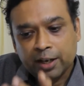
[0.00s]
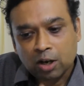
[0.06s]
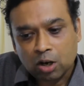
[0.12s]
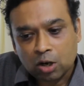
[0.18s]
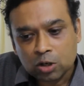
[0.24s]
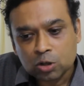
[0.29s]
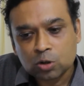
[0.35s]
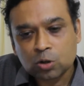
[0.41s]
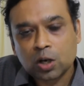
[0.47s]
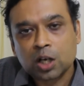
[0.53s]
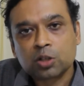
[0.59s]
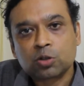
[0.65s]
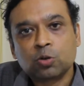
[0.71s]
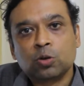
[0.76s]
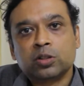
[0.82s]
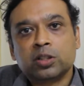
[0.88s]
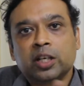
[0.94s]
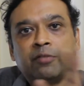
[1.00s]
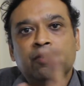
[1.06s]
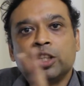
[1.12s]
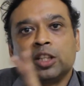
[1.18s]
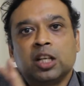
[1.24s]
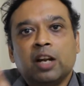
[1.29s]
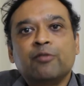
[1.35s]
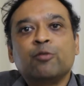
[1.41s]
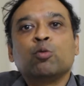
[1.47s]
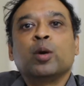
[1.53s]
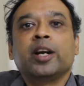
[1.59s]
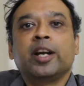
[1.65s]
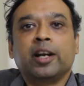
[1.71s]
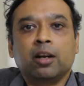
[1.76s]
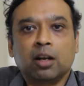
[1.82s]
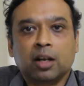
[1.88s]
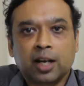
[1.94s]
It also associated with
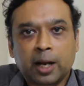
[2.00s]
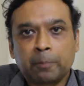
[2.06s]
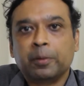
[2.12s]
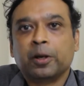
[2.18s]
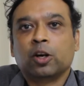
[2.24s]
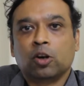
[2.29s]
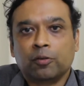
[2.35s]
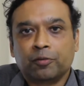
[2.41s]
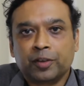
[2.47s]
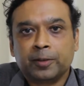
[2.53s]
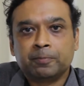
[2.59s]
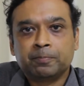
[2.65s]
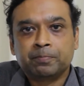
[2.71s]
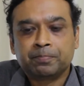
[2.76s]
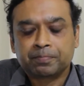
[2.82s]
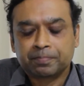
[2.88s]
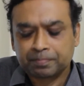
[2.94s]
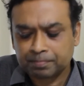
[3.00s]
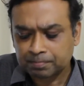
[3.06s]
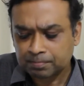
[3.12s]
left ventricular hypertrophy.